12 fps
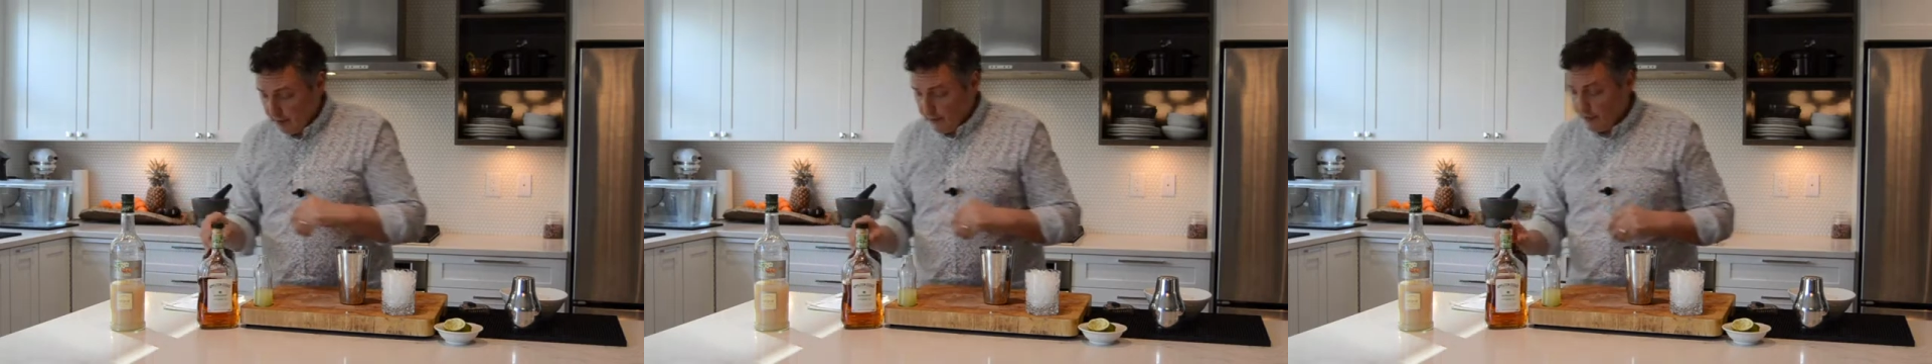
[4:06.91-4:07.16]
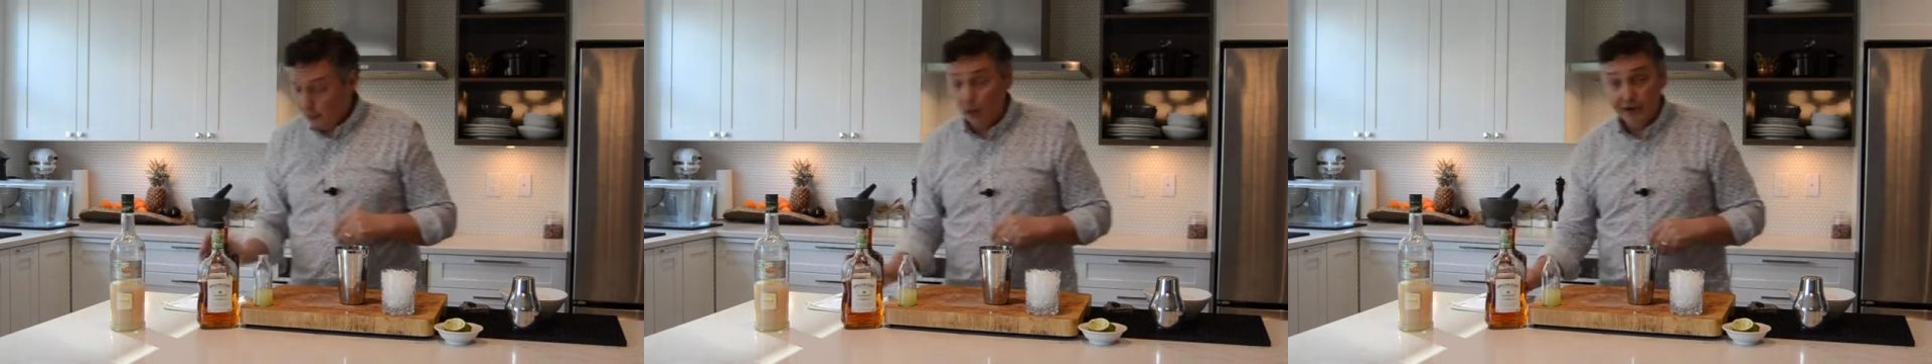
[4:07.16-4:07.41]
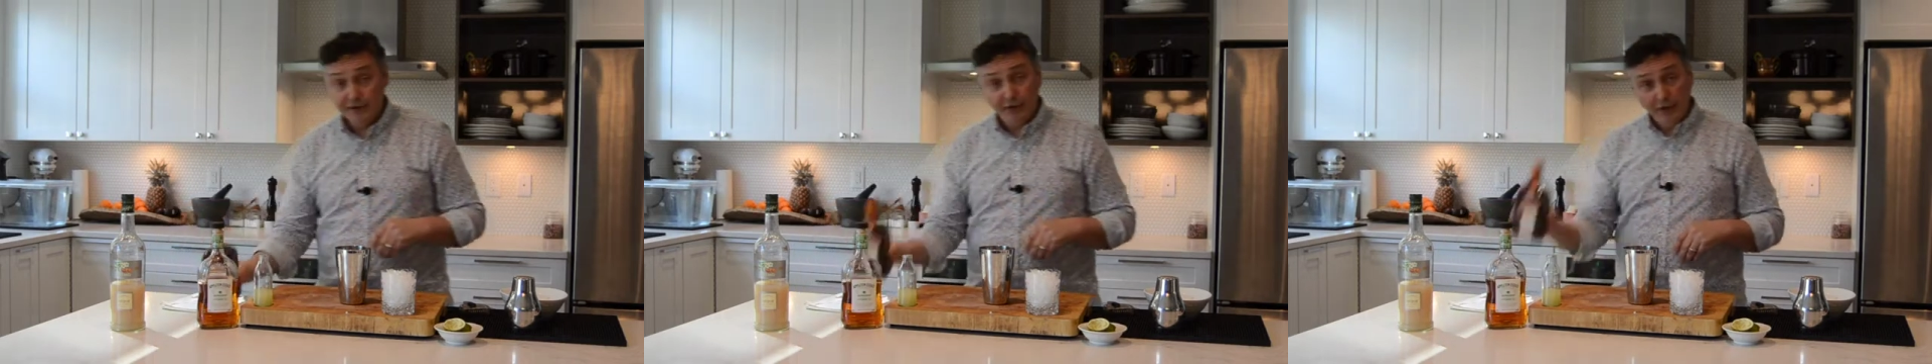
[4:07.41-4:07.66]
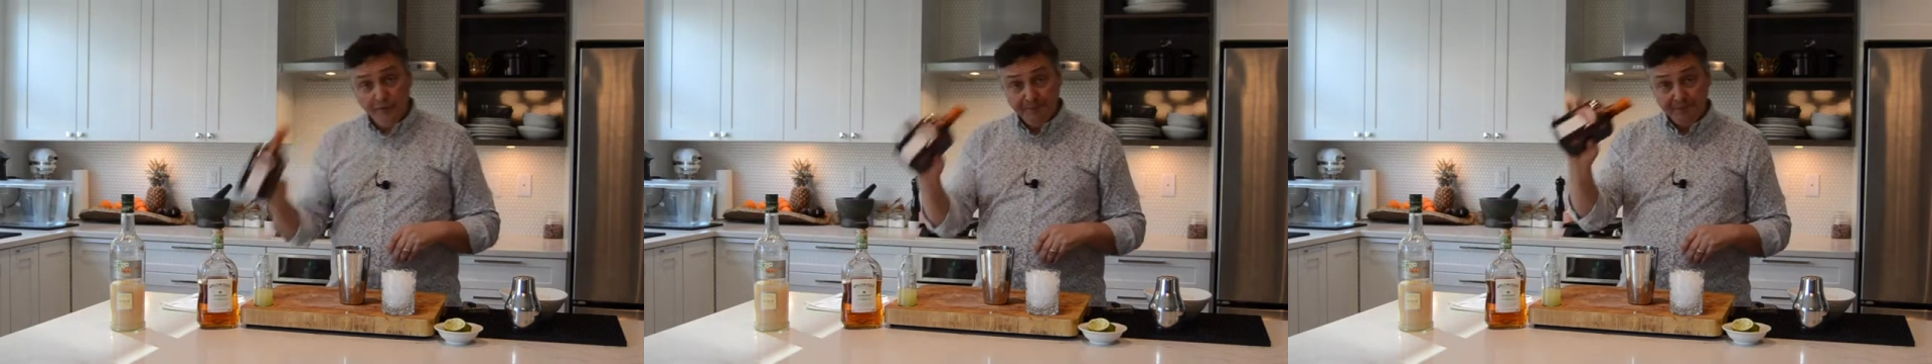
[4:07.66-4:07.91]
The
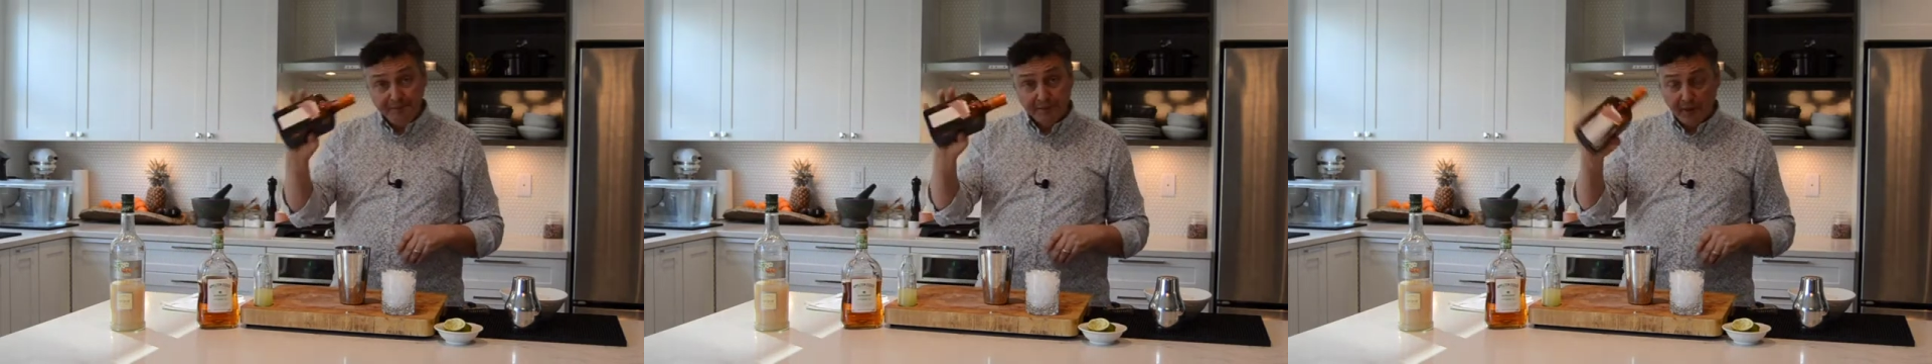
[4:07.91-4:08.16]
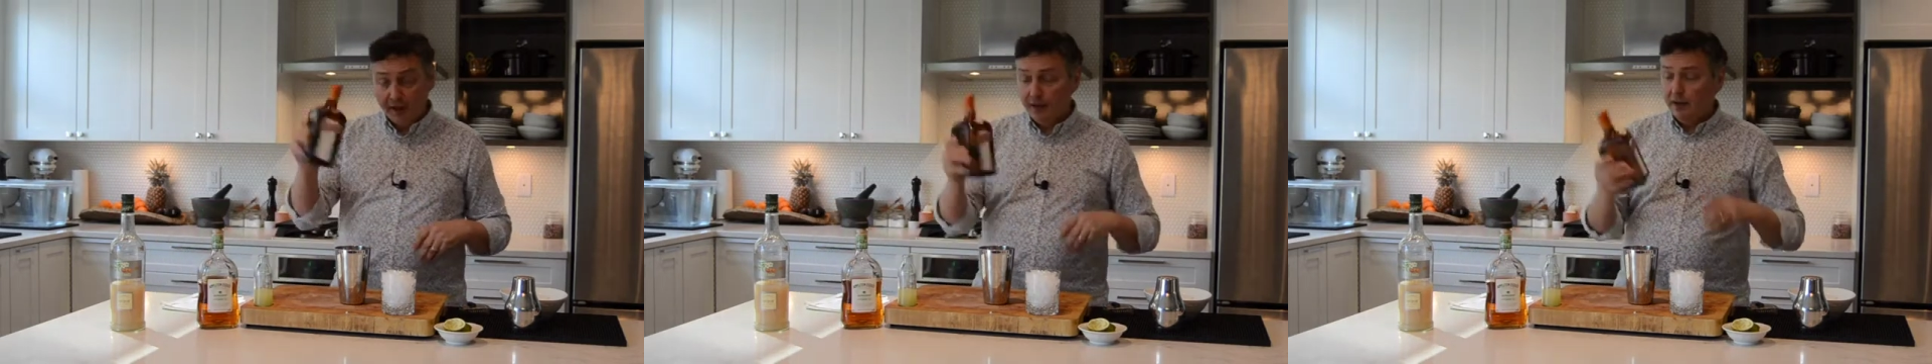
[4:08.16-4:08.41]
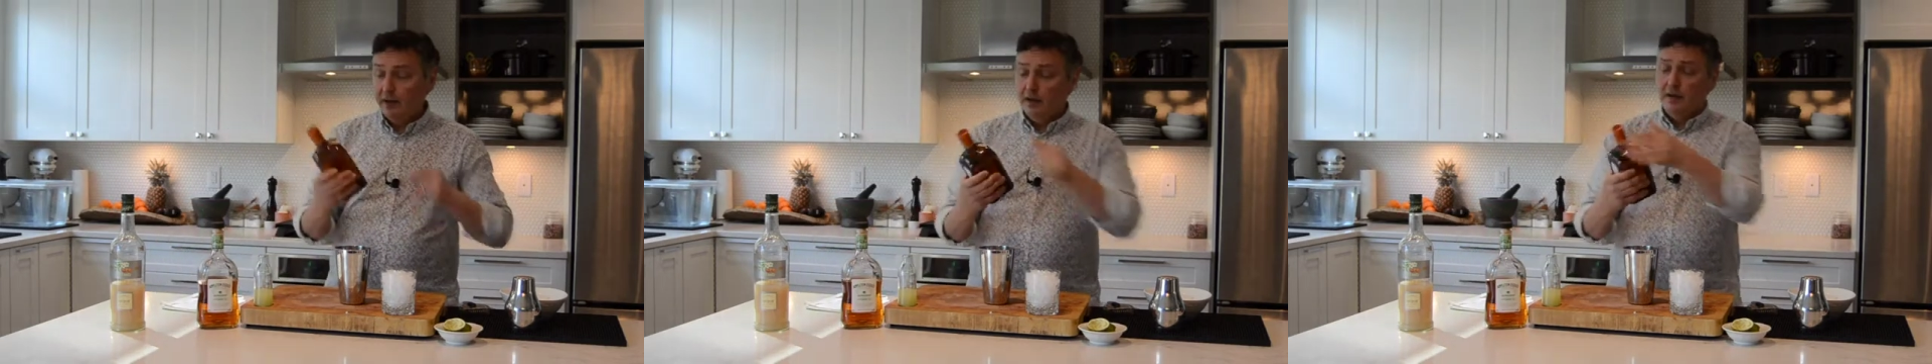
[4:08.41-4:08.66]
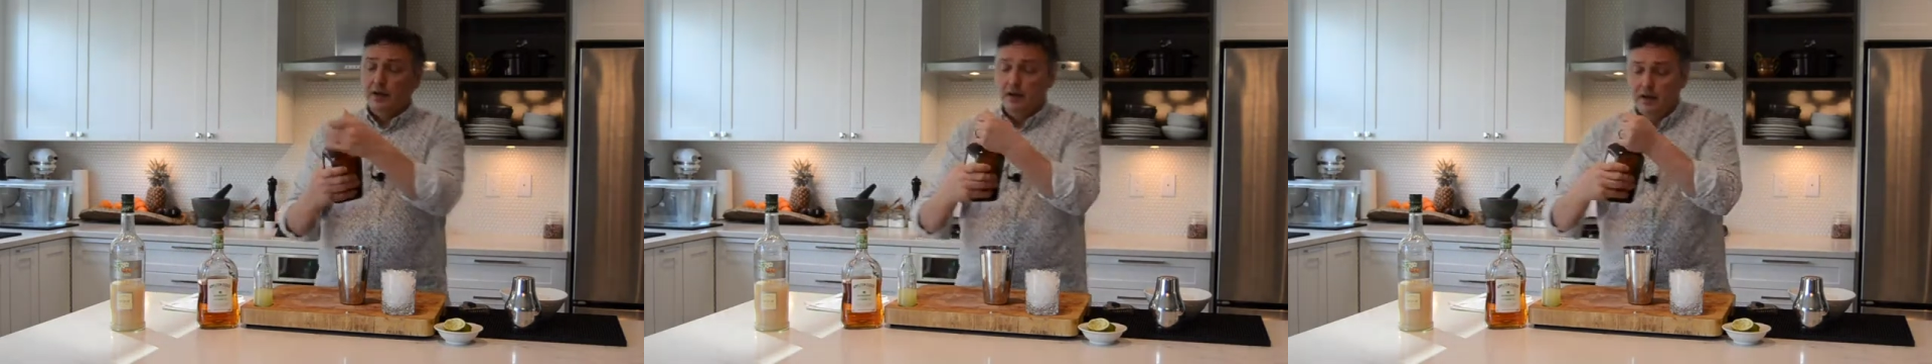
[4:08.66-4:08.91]
Cointreau,
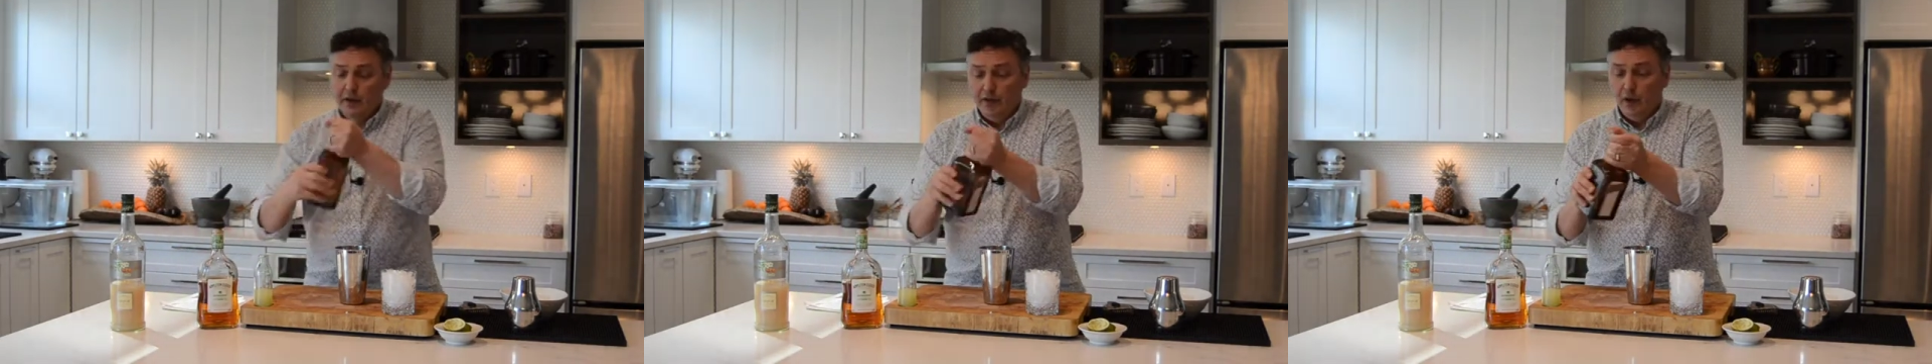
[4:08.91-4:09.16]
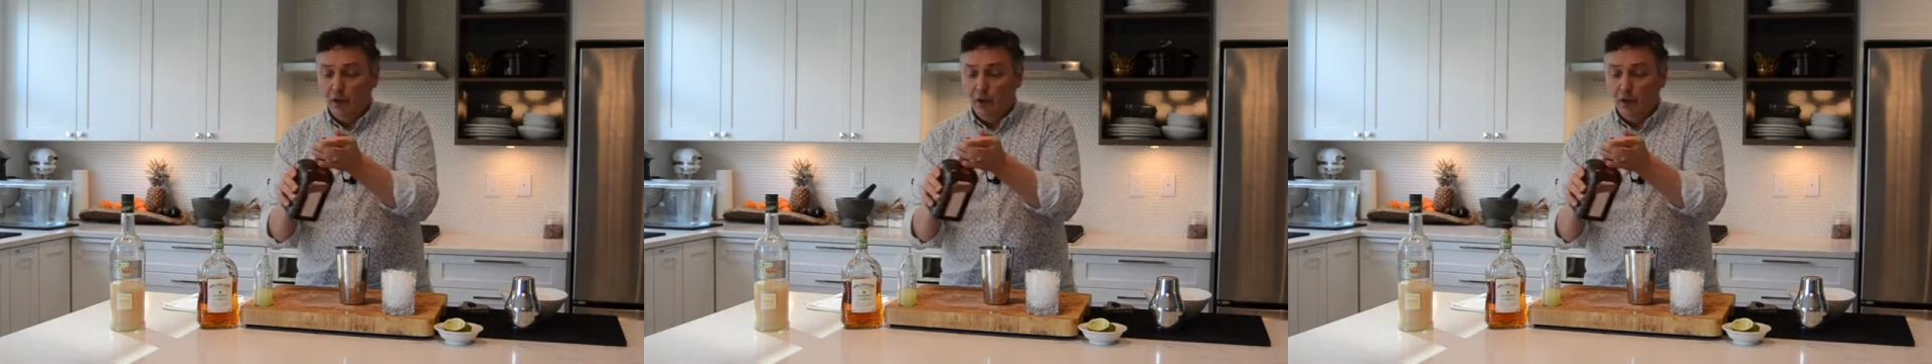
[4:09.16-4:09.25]
the